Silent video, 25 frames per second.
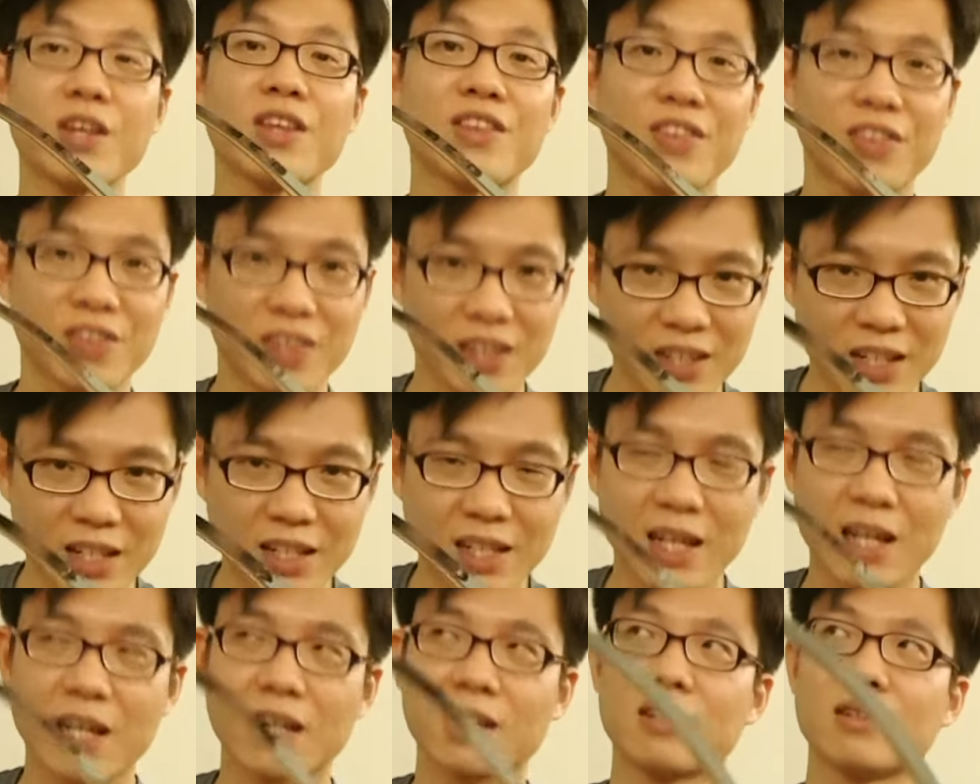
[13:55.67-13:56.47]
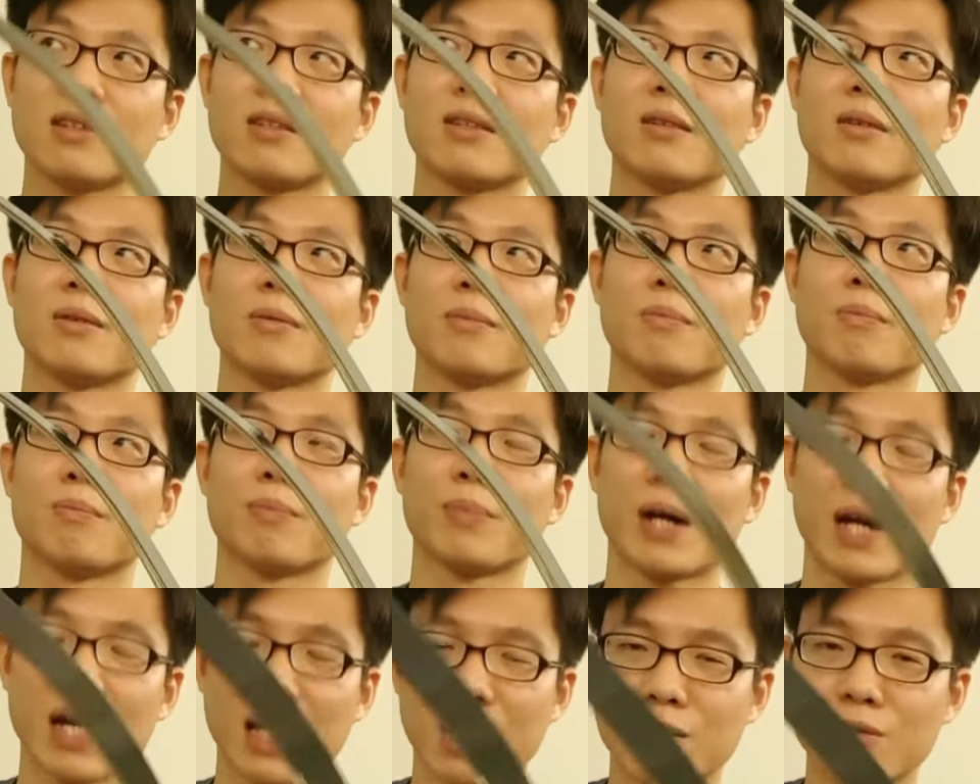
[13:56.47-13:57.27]
39
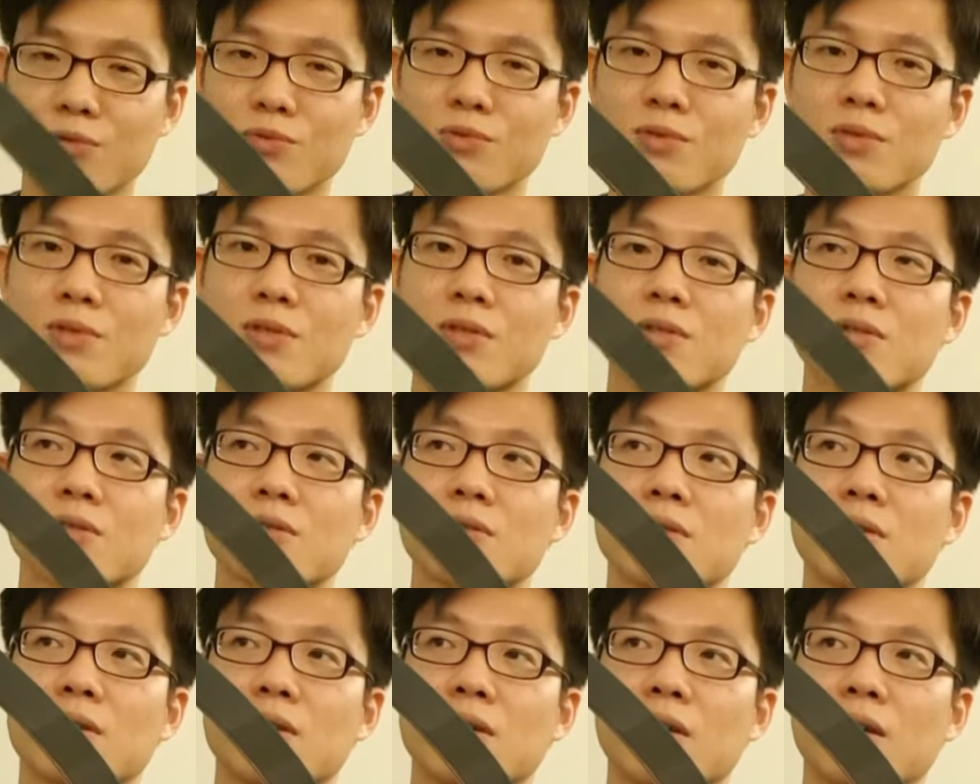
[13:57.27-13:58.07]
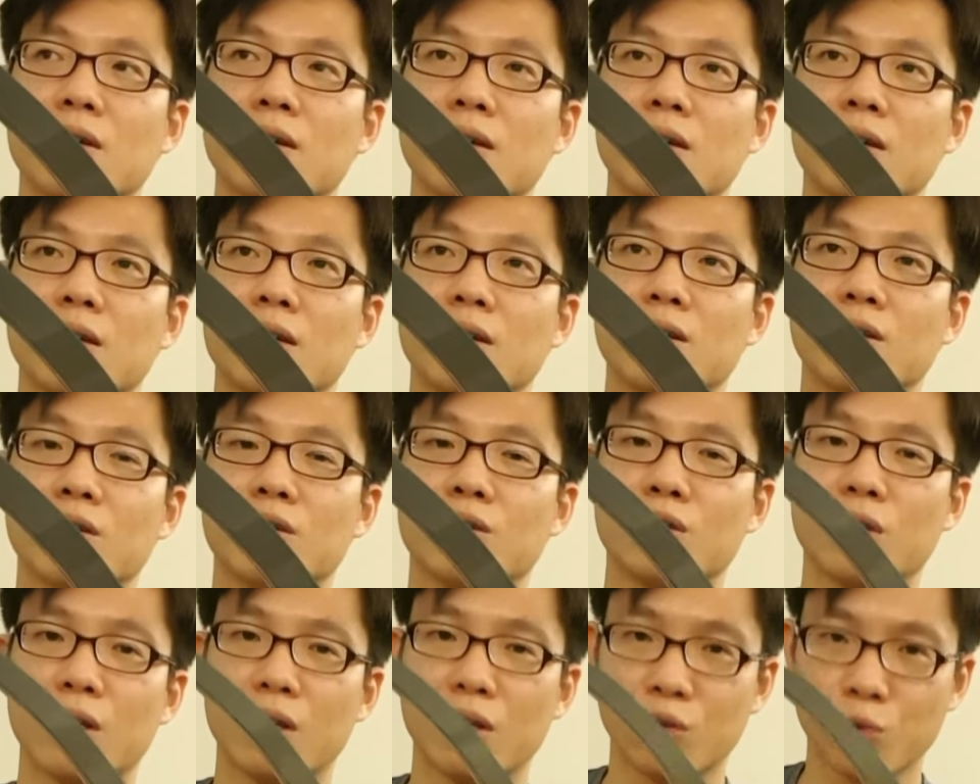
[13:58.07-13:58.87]
pounds,
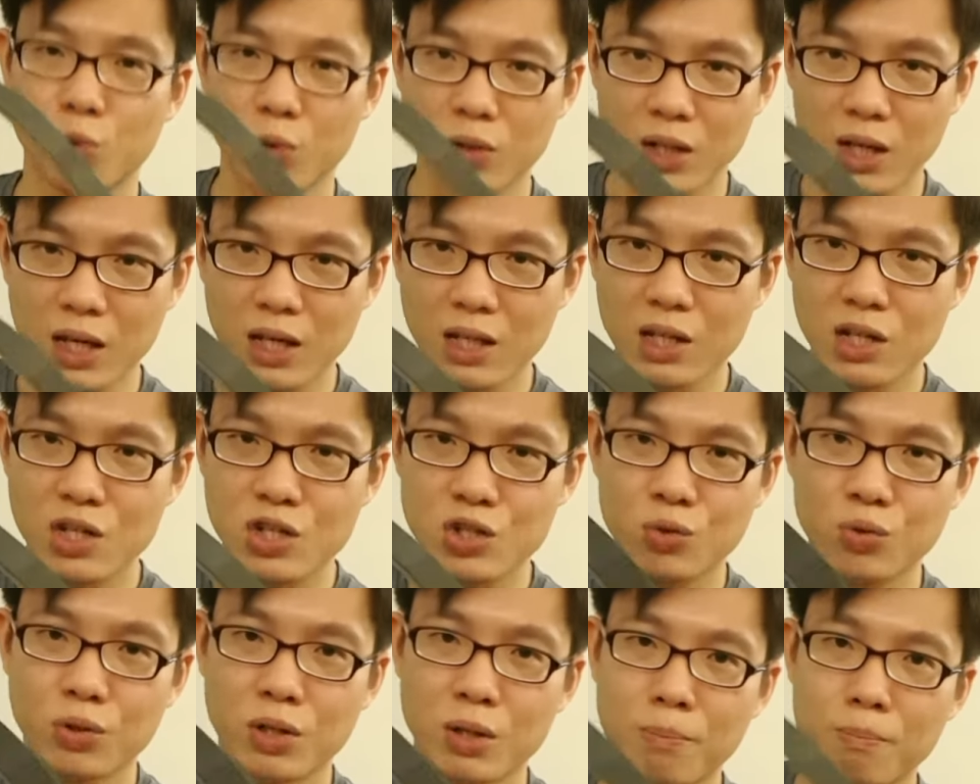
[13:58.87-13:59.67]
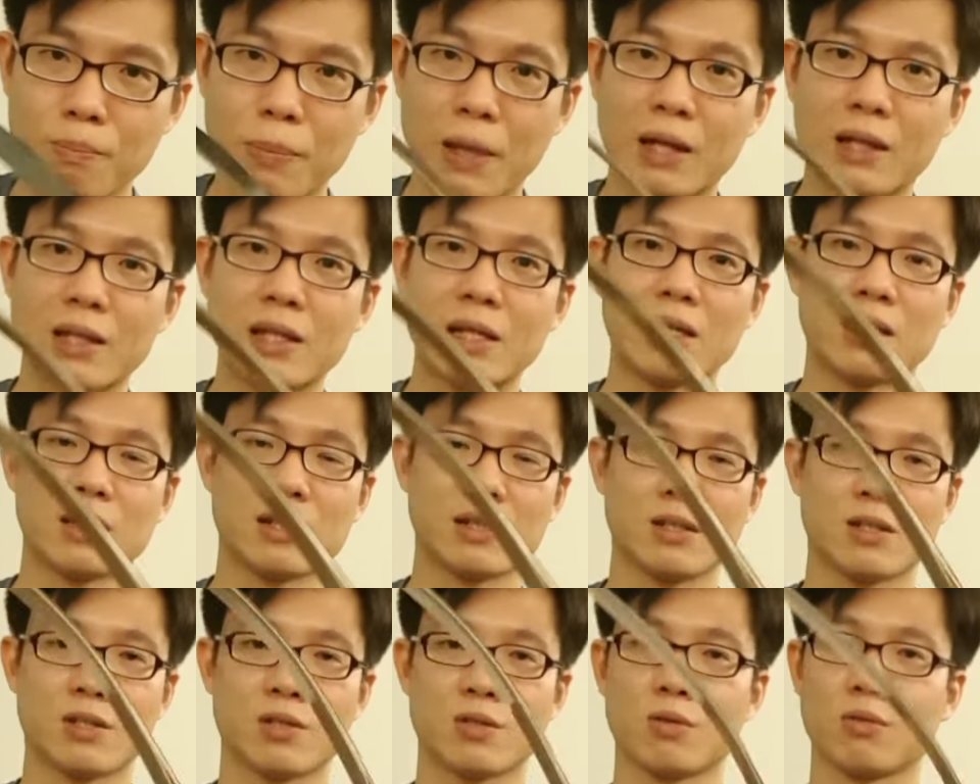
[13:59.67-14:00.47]
28 inch to the belly.
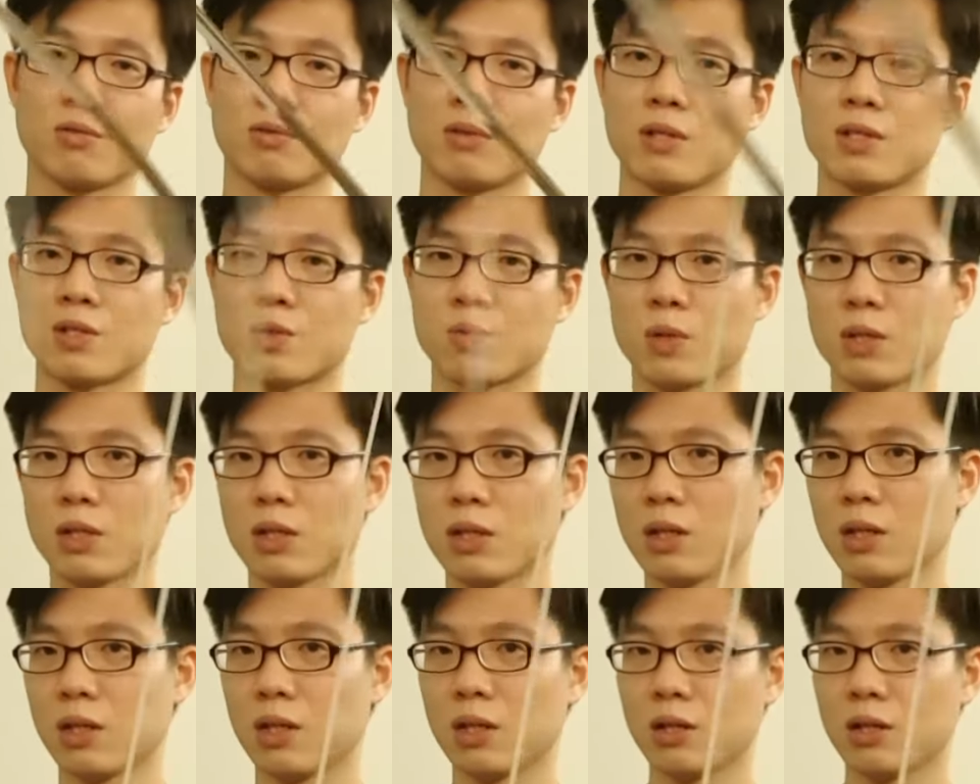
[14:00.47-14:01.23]
So this one